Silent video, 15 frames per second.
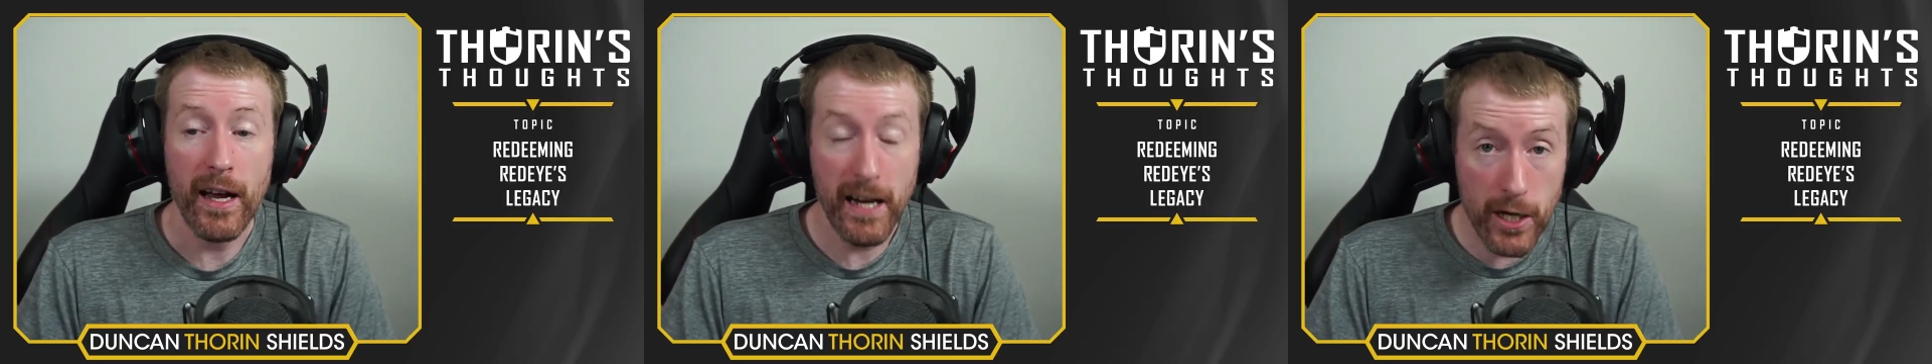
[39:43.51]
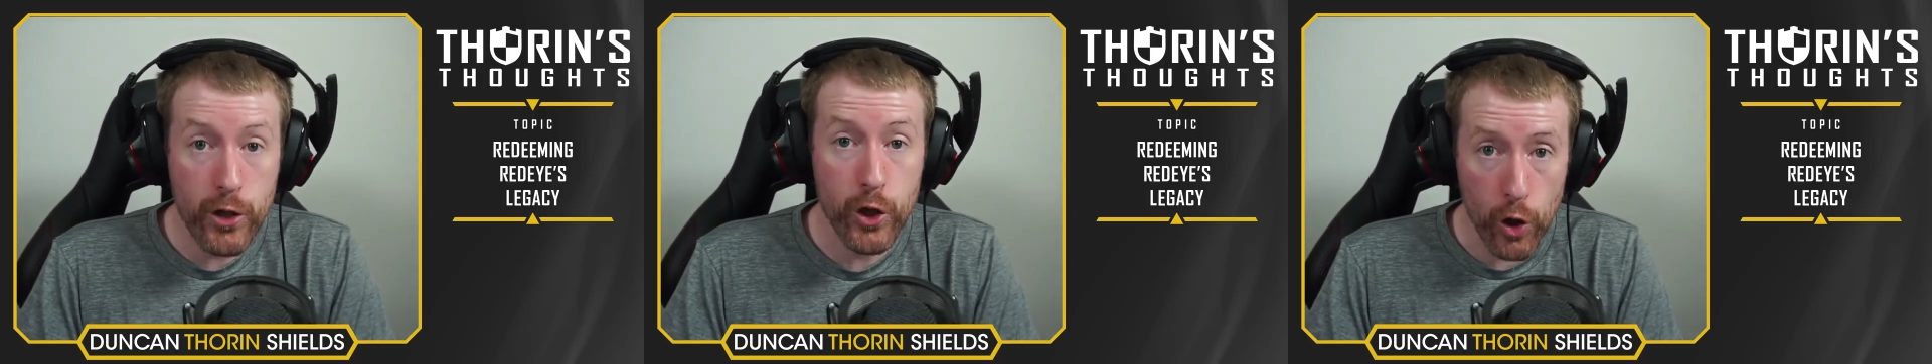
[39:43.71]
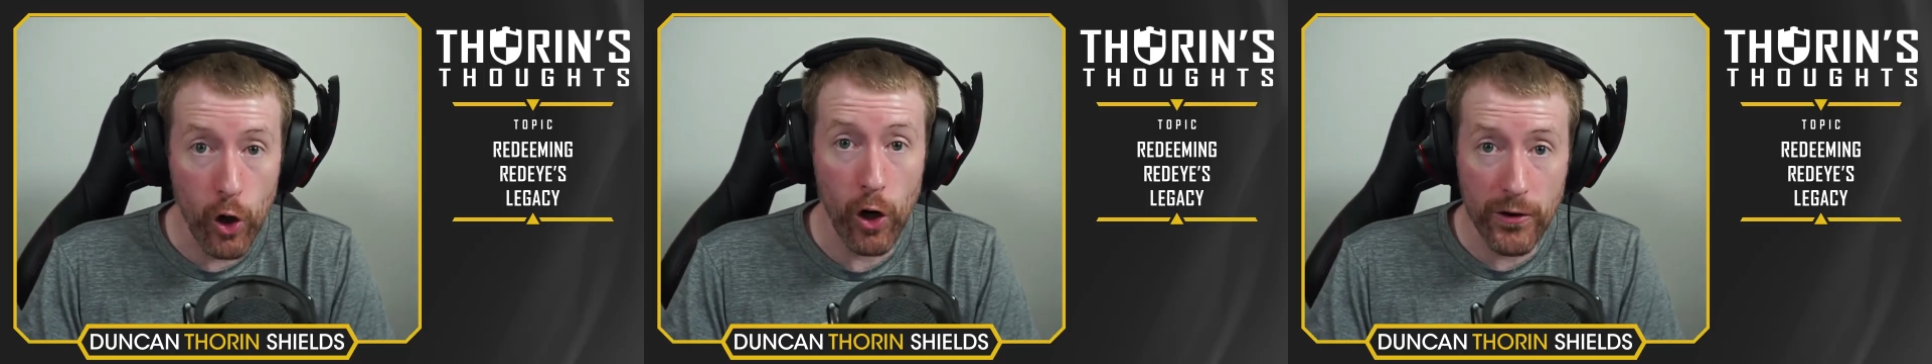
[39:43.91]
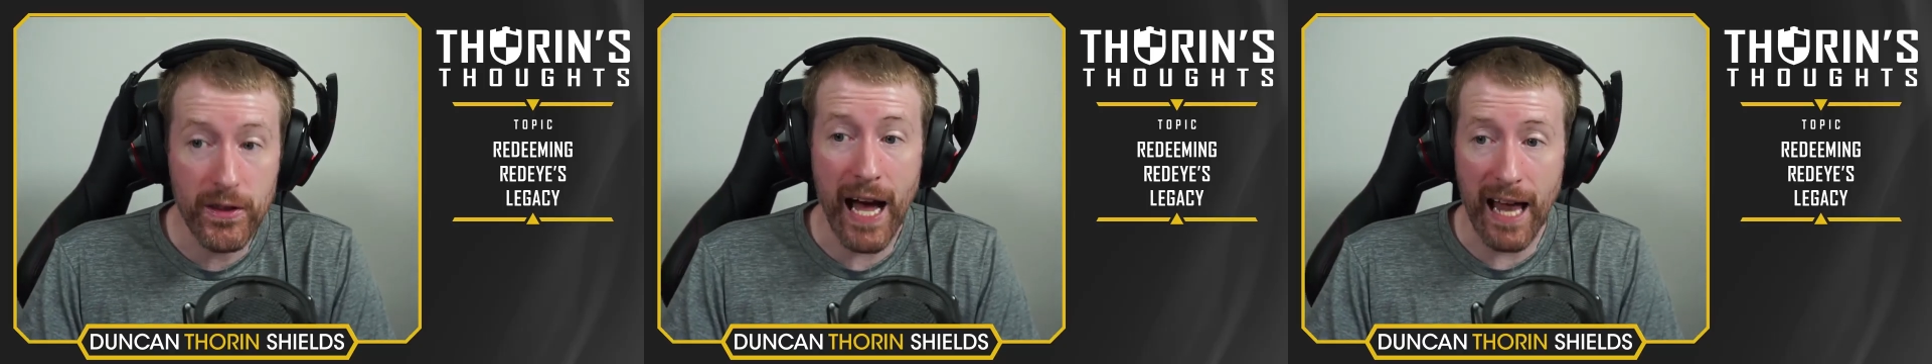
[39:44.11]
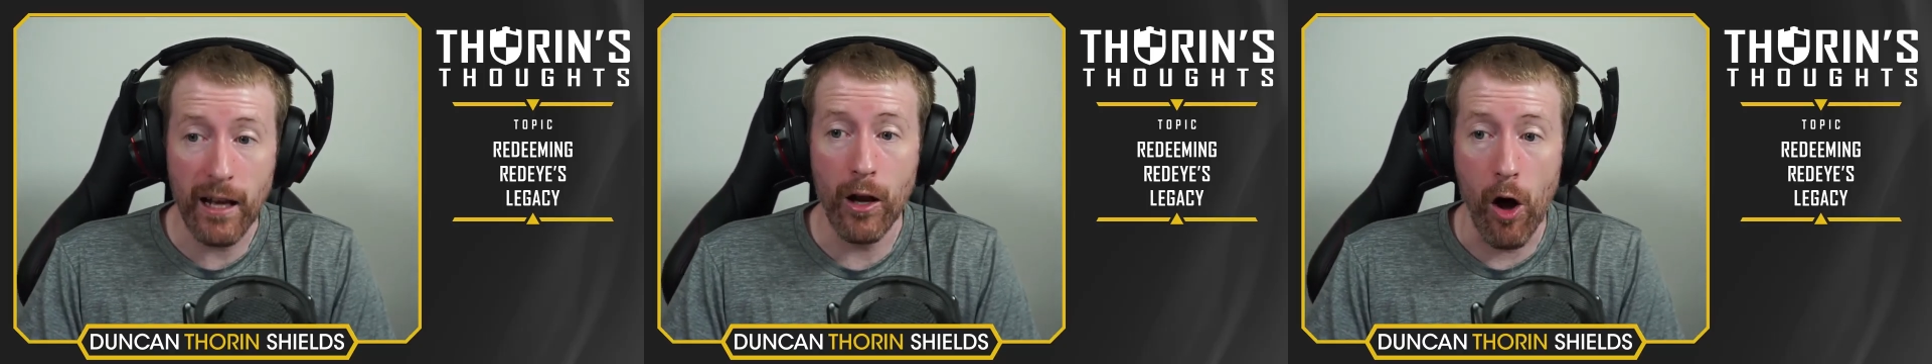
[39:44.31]
and endured
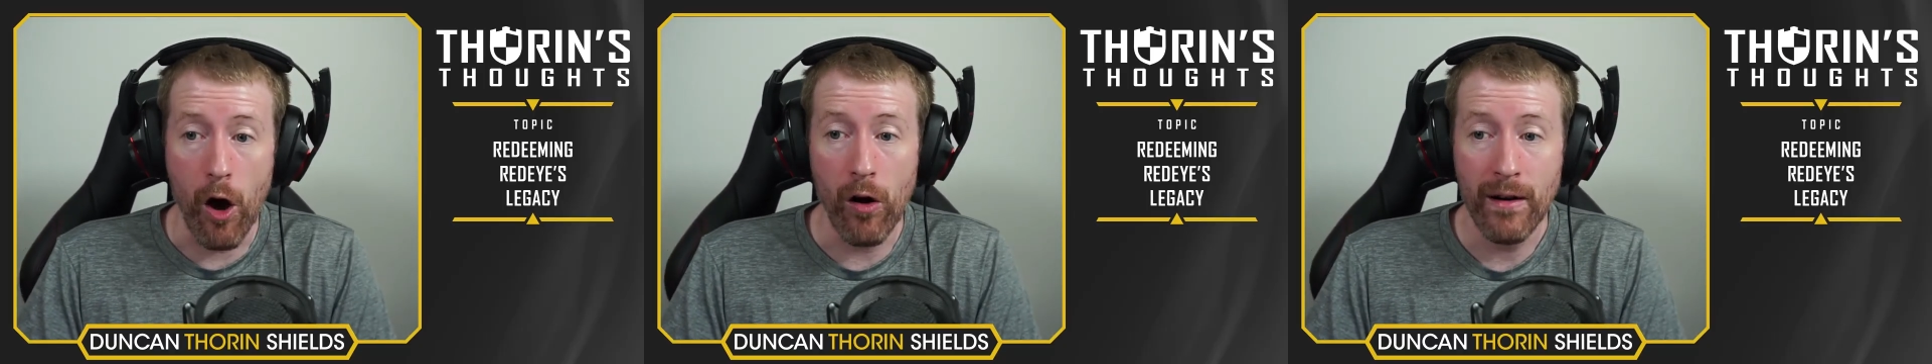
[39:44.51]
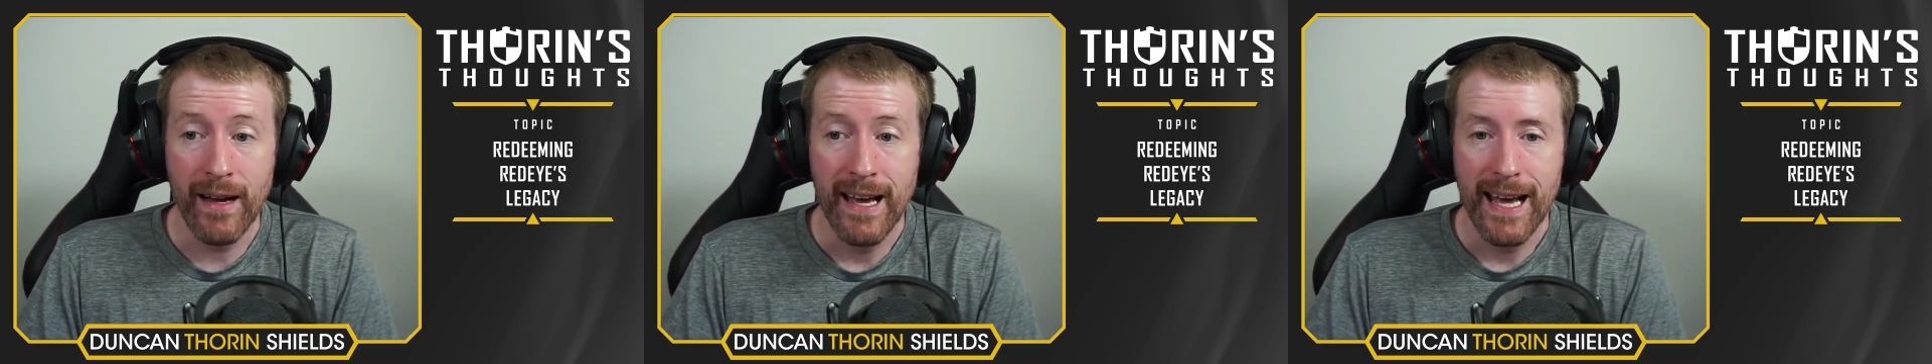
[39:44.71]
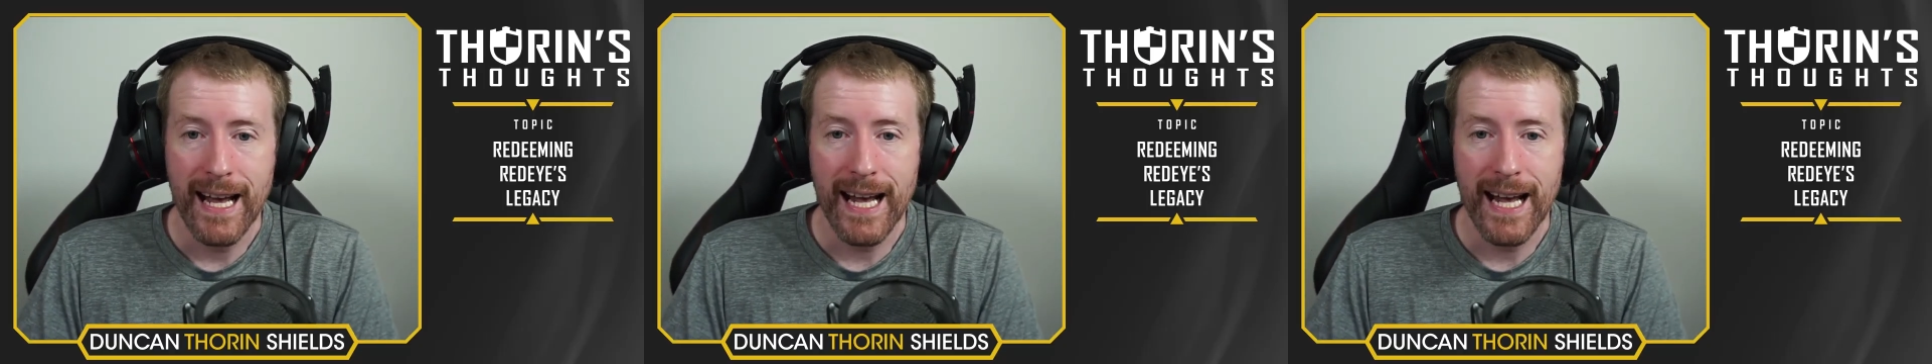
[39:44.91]
that long